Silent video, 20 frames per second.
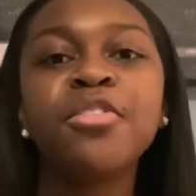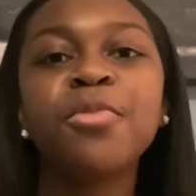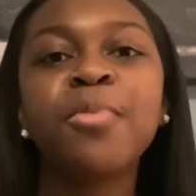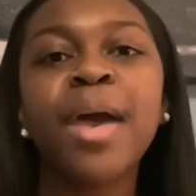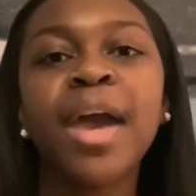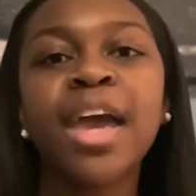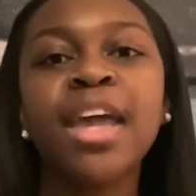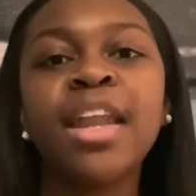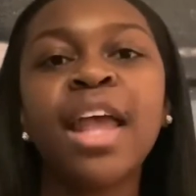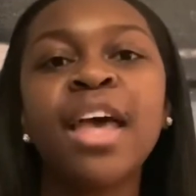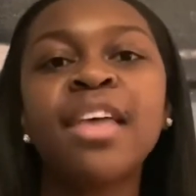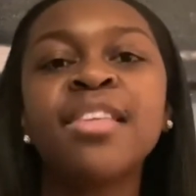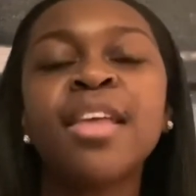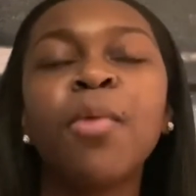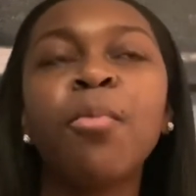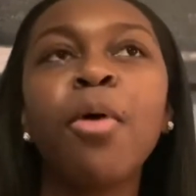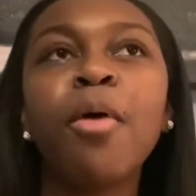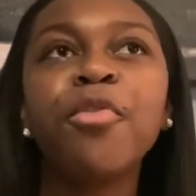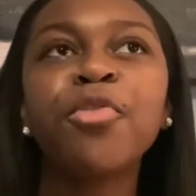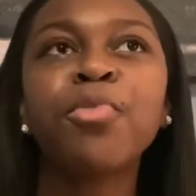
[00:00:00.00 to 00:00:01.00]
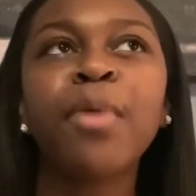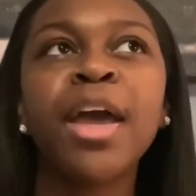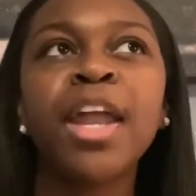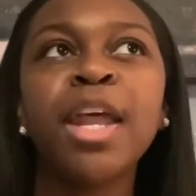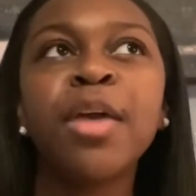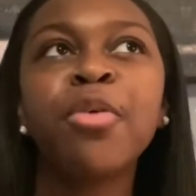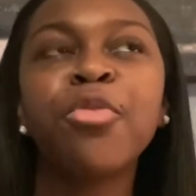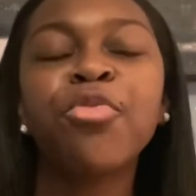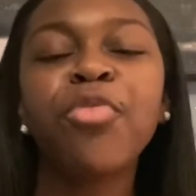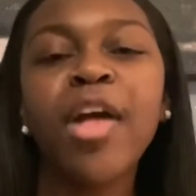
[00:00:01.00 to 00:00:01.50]
to recognize that Woolf's
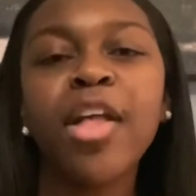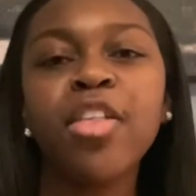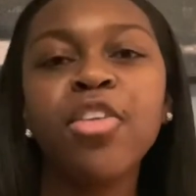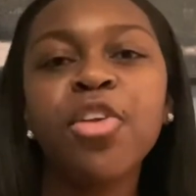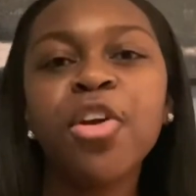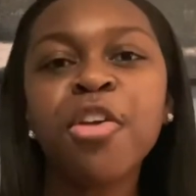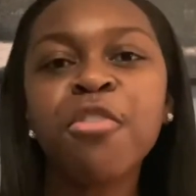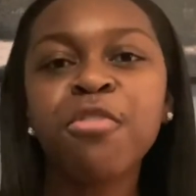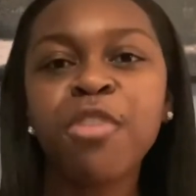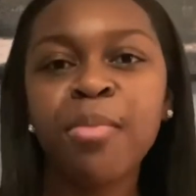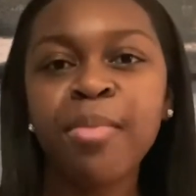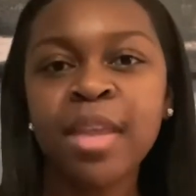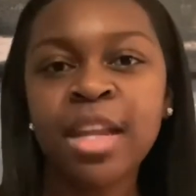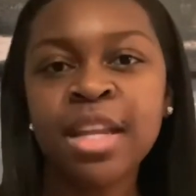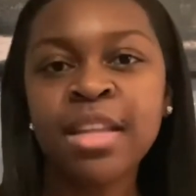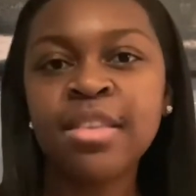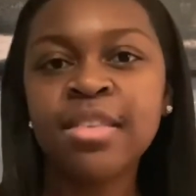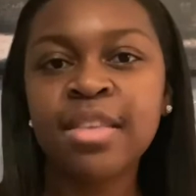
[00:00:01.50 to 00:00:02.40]
writing reflected her feminine